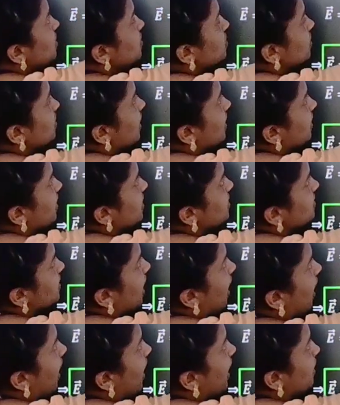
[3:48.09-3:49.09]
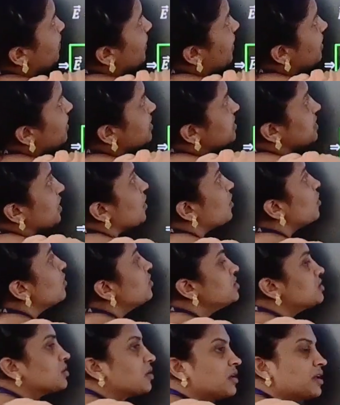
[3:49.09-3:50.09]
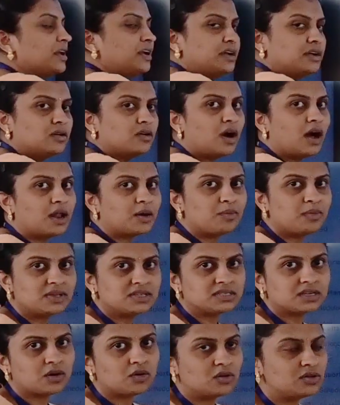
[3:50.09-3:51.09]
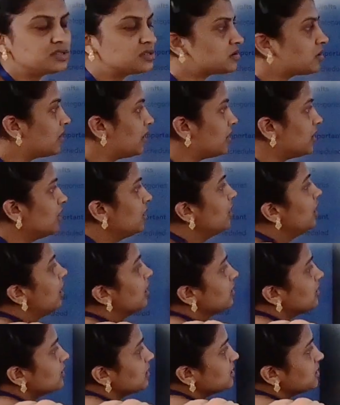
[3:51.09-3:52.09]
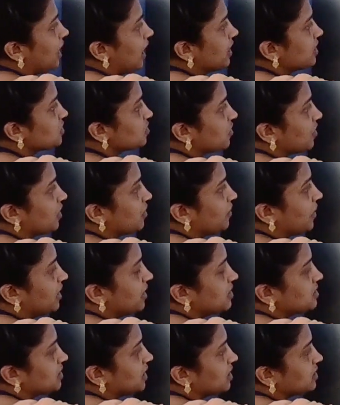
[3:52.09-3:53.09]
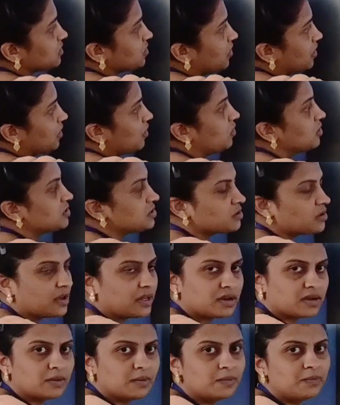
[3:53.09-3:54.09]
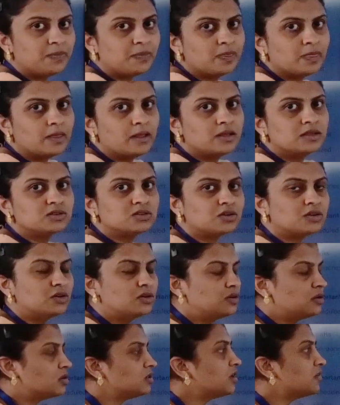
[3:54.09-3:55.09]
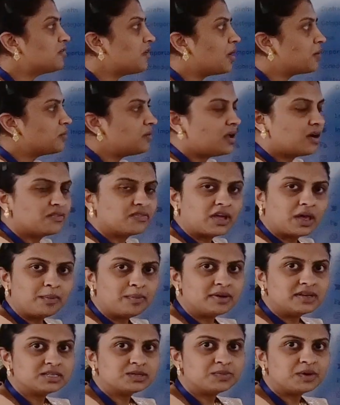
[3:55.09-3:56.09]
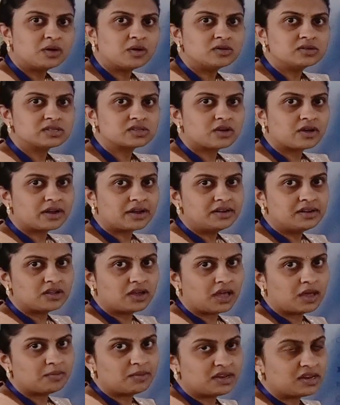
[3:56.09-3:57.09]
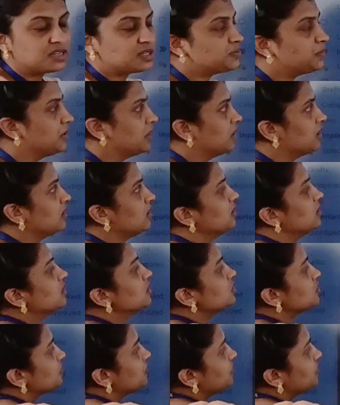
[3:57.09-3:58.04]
So that is R minus A whole square into R plus A whole square. That is R square minus A square whole square. So you know the formula of A plus B whole square into A minus B. So